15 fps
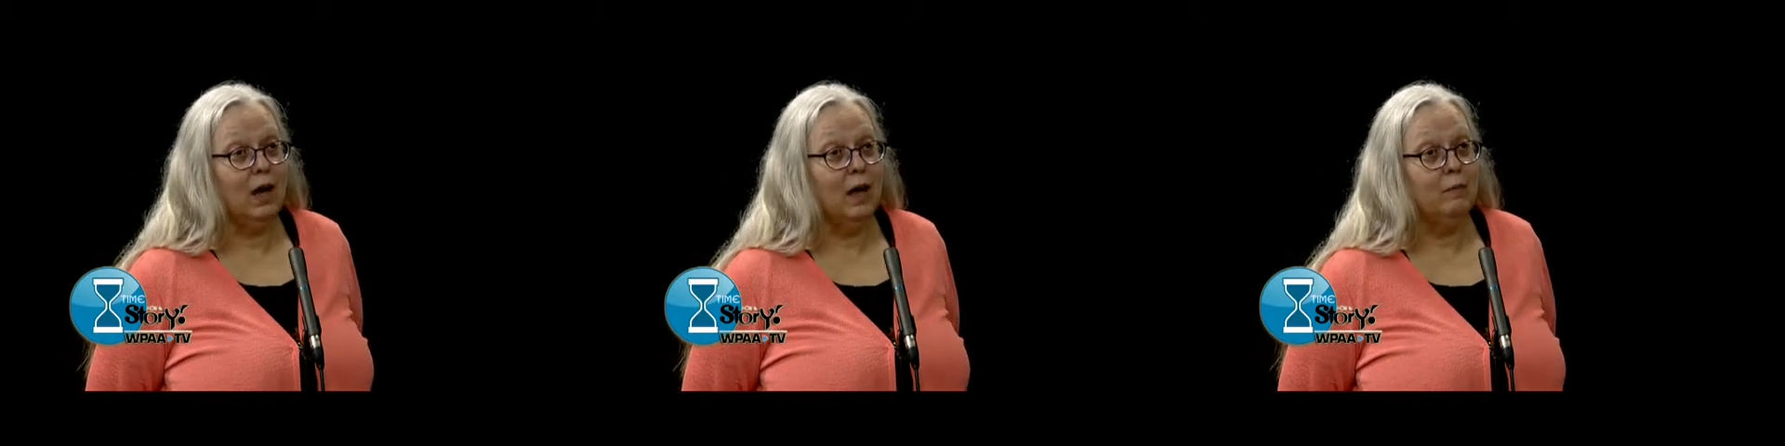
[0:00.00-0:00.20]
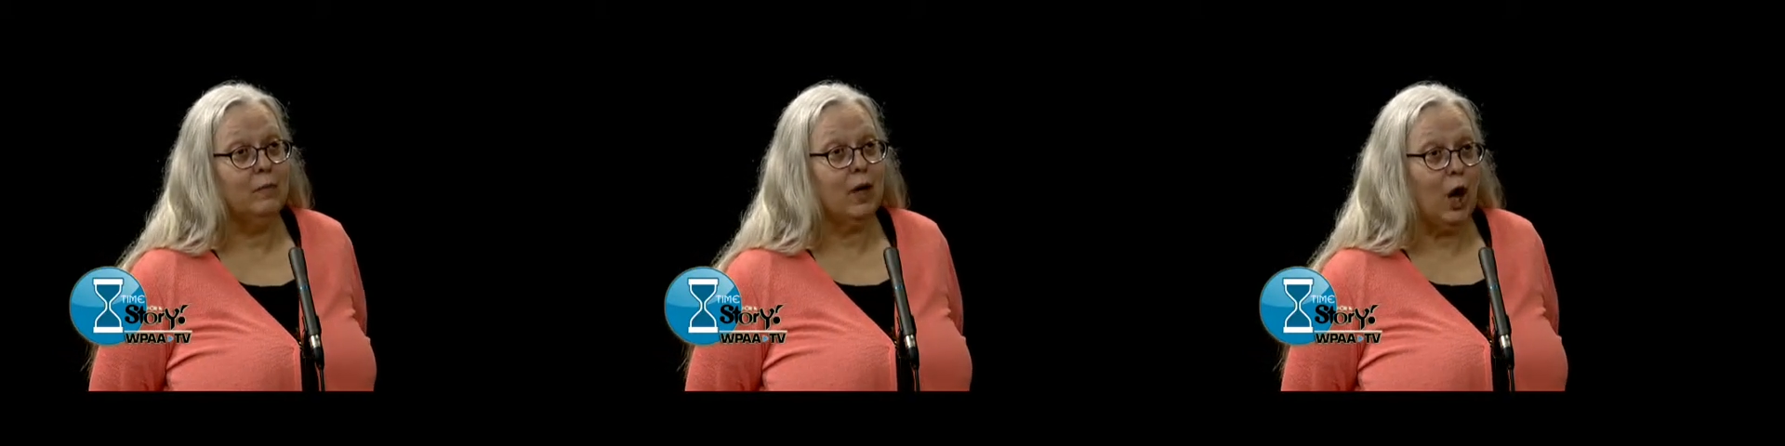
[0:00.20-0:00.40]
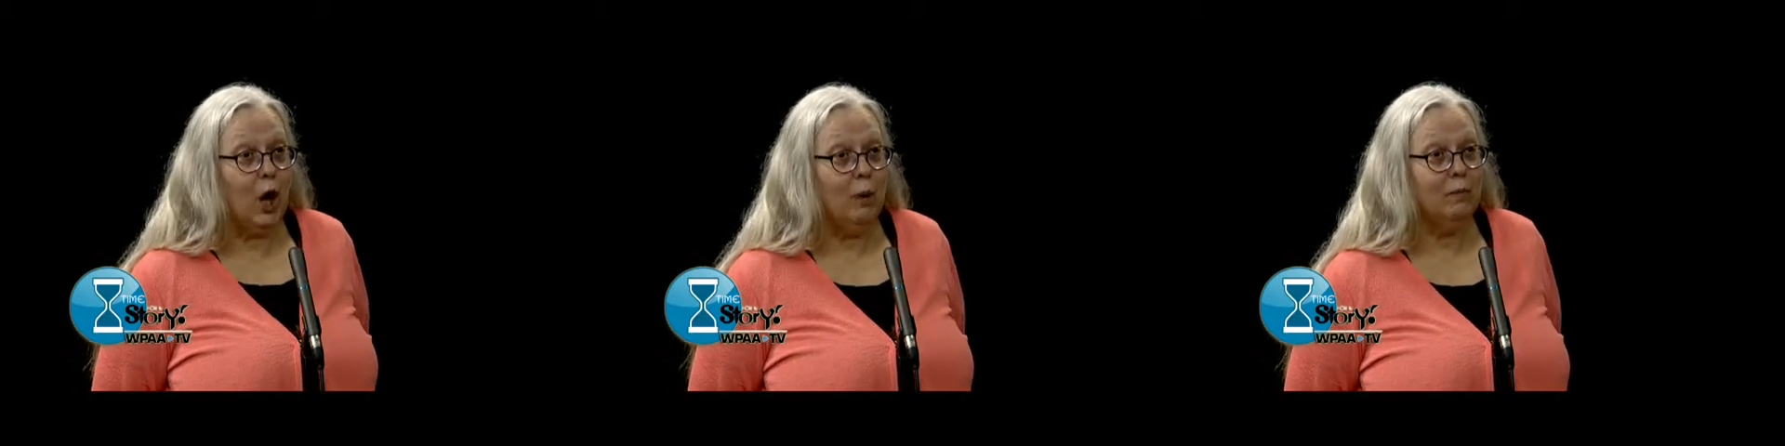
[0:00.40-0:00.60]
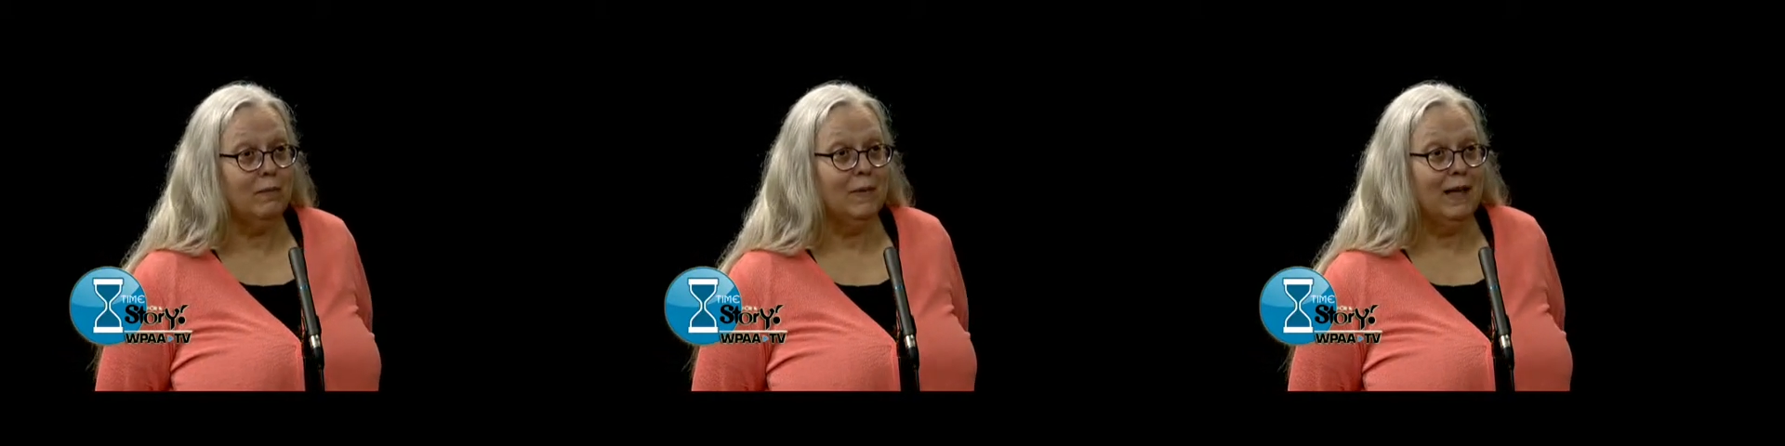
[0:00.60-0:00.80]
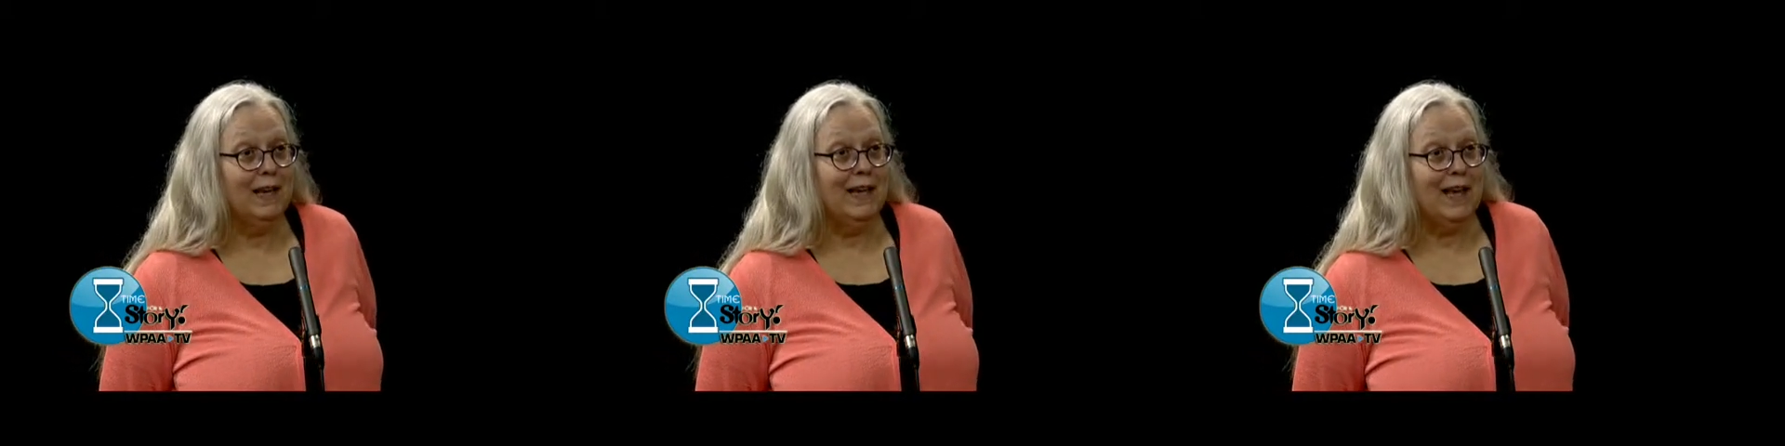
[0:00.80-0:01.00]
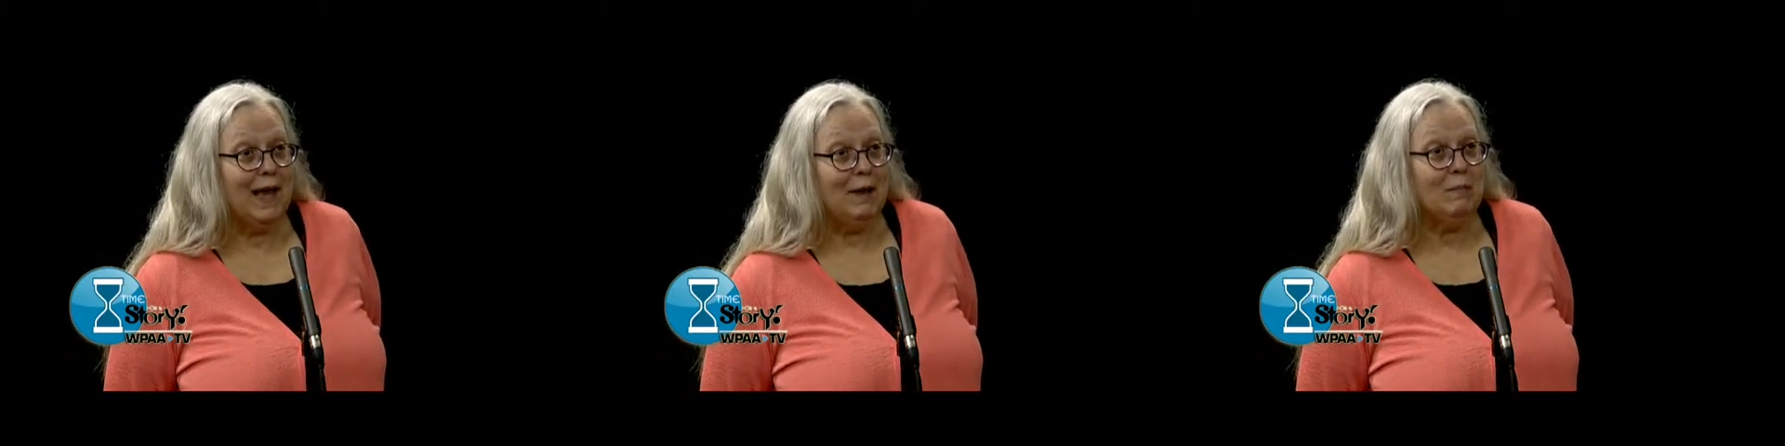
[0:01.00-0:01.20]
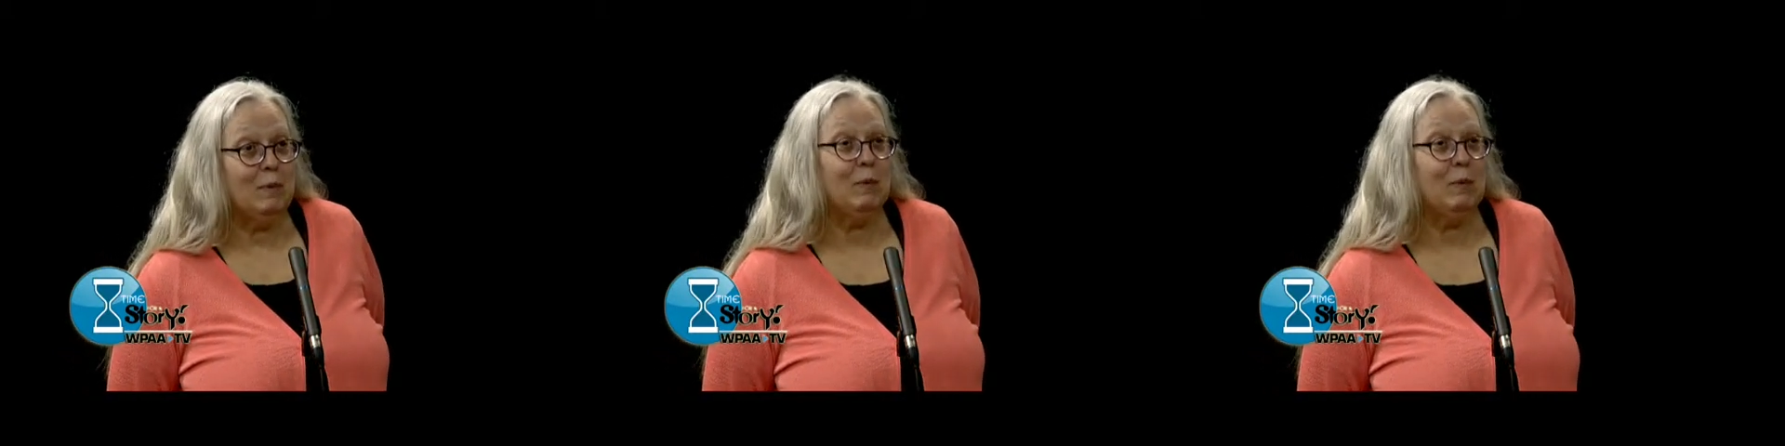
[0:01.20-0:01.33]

Um, come and